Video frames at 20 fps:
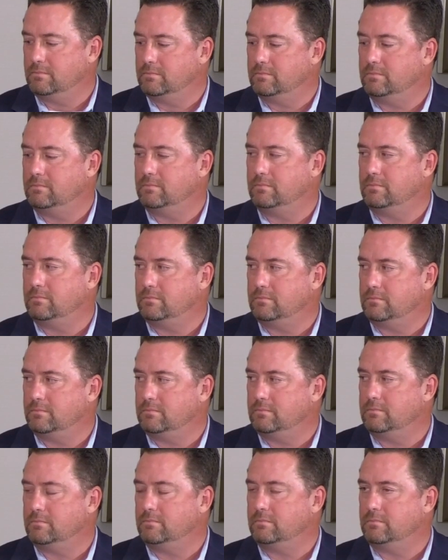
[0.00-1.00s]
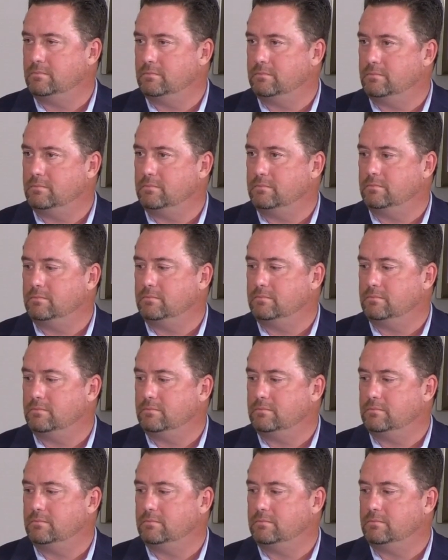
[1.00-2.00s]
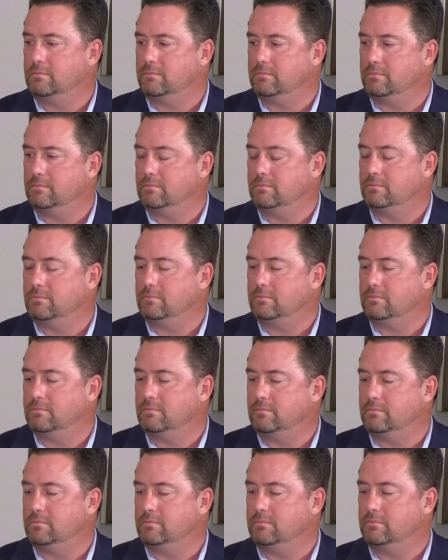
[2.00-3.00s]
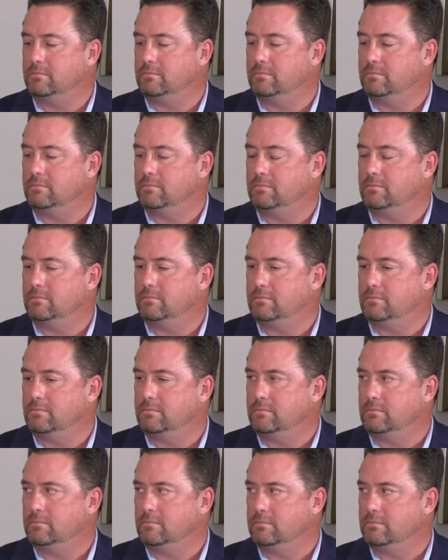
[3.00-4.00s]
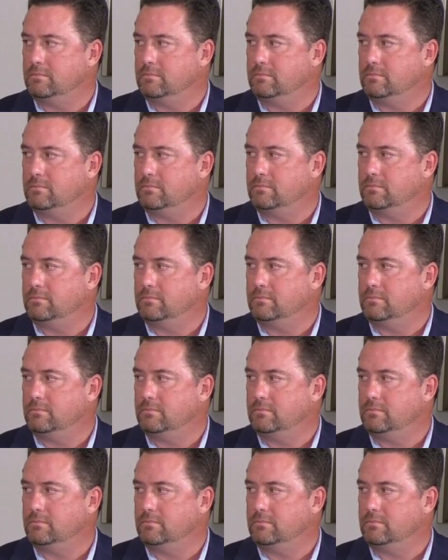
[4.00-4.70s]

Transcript: [no speech]